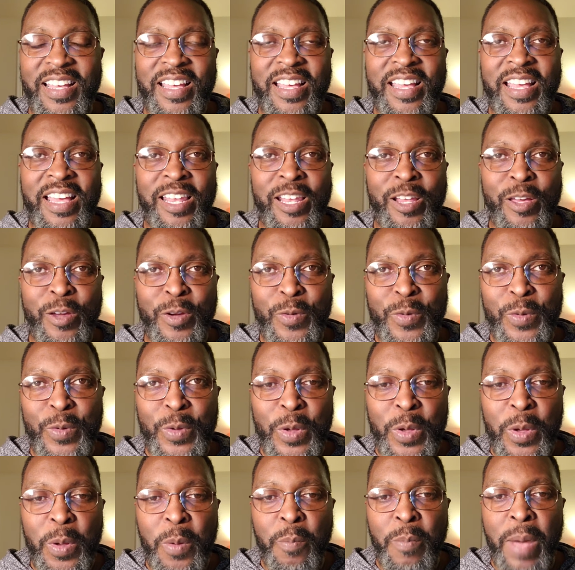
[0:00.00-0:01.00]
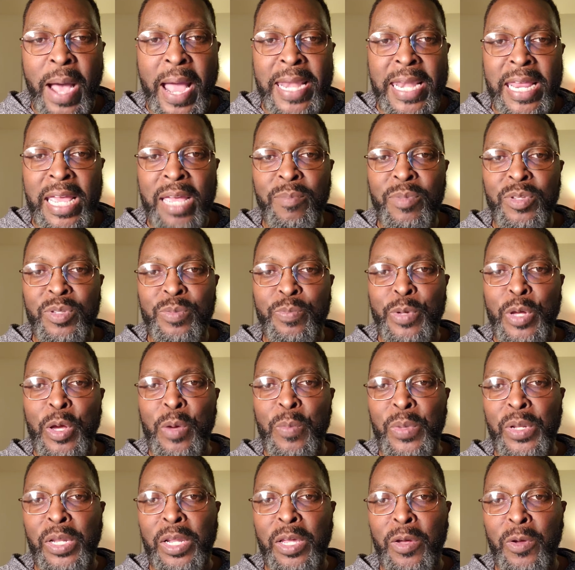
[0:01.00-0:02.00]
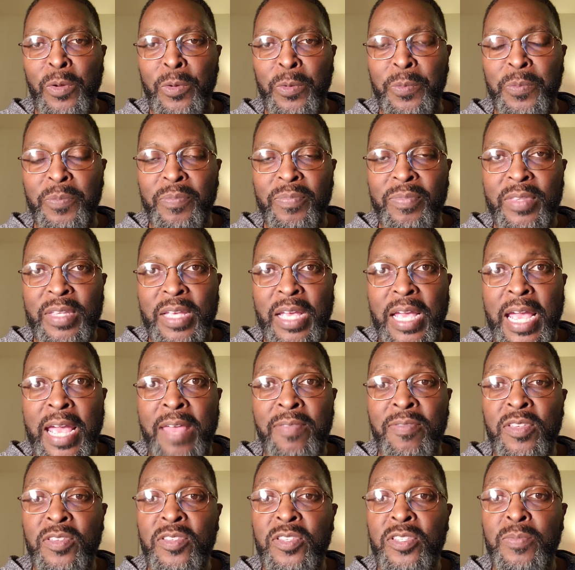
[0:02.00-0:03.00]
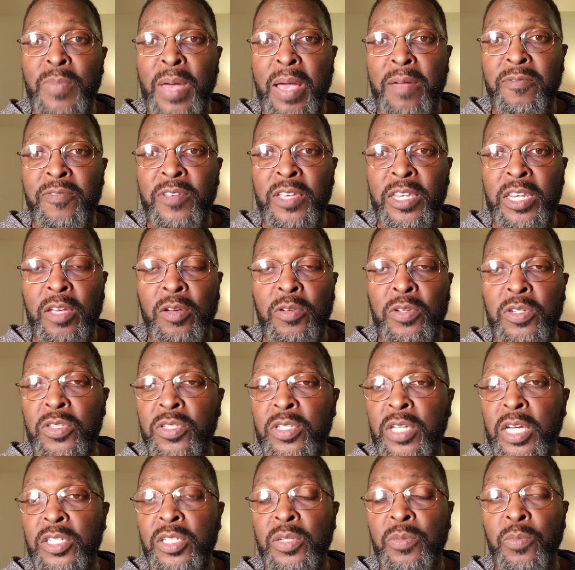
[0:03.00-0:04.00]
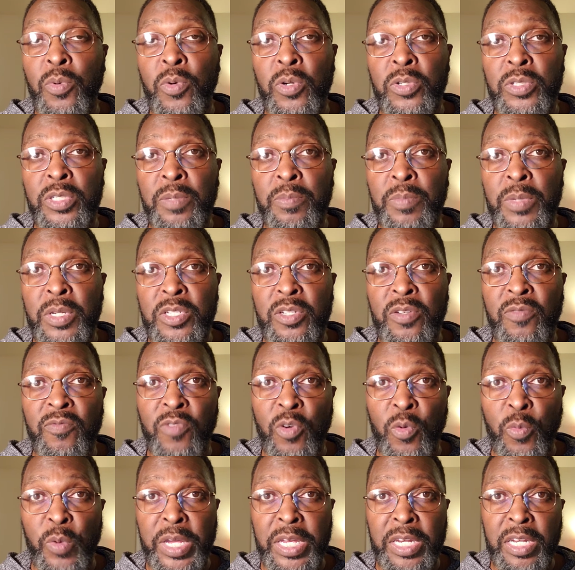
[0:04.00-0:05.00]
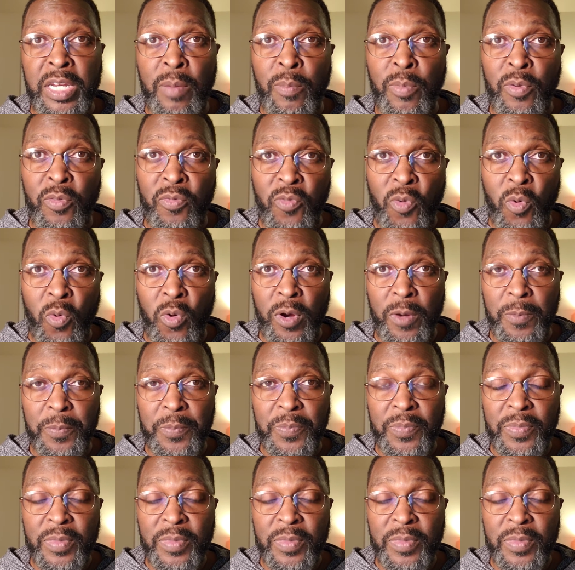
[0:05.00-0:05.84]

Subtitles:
Hello, my name is Bill Malone, and this is my video discussion board submission for week number 4.